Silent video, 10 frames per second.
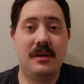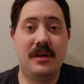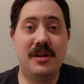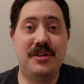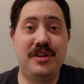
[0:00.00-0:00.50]

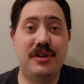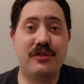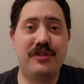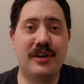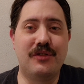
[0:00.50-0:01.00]
in
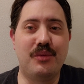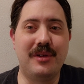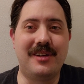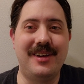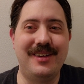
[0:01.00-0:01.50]
tears next
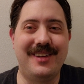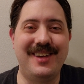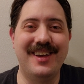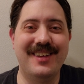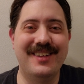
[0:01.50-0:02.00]
week
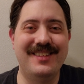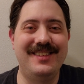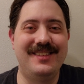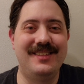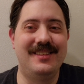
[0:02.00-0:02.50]
again.
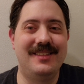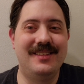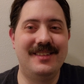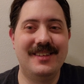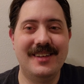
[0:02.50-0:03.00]

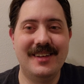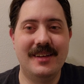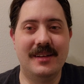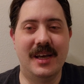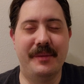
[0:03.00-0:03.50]

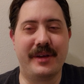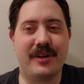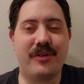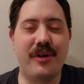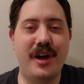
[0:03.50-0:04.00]
I'm not going
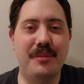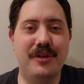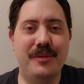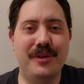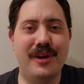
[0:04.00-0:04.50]
to cry,
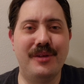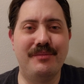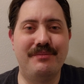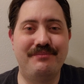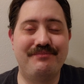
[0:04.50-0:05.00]
but I mean,
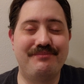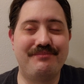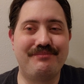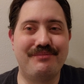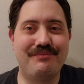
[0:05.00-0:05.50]

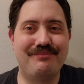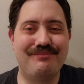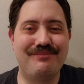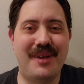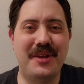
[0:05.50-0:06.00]

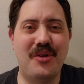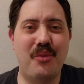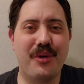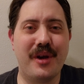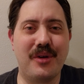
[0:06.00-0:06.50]
I know
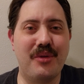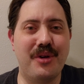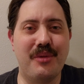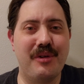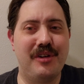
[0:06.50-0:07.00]
we're not going
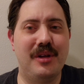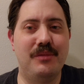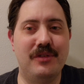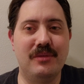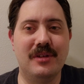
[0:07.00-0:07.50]
anywhere anytime
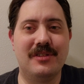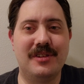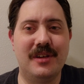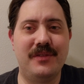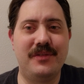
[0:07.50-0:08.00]
soon. It's
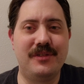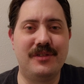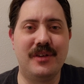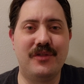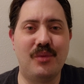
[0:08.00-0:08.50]
tough. It's
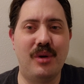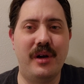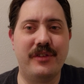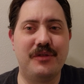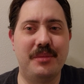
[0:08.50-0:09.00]
tough to
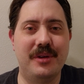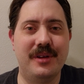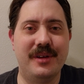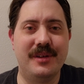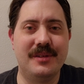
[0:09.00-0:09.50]
watch,
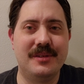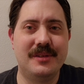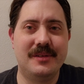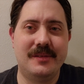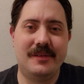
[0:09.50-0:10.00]
but
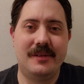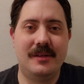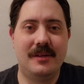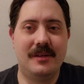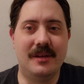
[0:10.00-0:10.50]

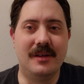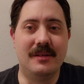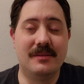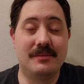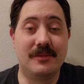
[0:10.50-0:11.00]
hey,
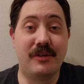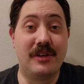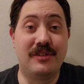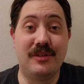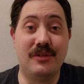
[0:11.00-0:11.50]

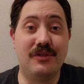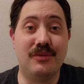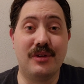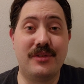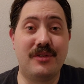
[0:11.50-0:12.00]
congrats to those
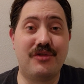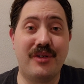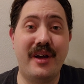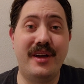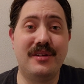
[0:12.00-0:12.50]
who are out there
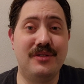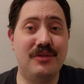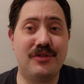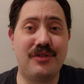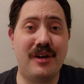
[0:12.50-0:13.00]
trying
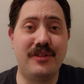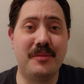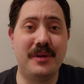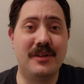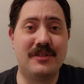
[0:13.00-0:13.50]
their
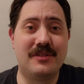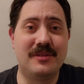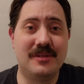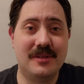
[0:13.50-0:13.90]
best.